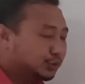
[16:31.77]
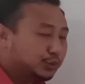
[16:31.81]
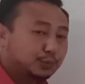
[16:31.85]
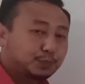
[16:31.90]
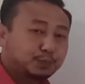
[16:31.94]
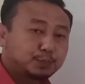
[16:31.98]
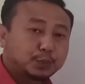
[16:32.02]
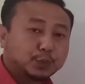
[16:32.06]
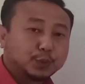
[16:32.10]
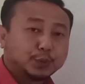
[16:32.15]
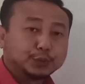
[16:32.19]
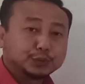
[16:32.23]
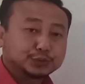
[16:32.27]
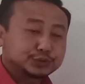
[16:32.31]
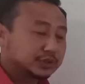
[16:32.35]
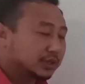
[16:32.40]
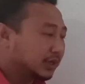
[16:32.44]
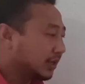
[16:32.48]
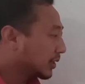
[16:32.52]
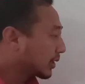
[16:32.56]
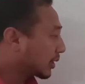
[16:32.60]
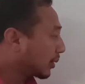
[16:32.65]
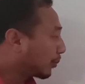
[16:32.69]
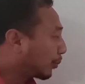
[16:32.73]
to
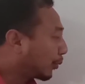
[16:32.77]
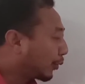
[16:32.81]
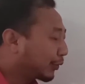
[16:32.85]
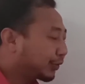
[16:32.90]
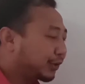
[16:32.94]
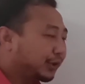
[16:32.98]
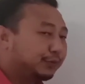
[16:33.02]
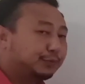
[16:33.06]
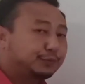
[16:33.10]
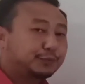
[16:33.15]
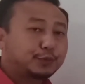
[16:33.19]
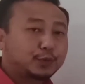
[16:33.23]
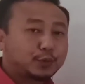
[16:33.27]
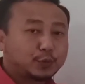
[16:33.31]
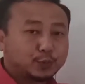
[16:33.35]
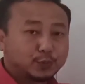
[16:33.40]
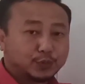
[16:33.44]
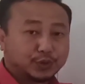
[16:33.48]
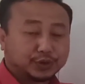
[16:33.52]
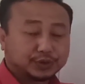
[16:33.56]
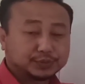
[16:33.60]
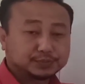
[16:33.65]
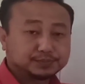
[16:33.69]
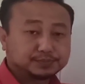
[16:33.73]
push the body
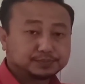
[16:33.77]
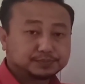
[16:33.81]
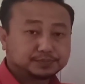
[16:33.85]
forward.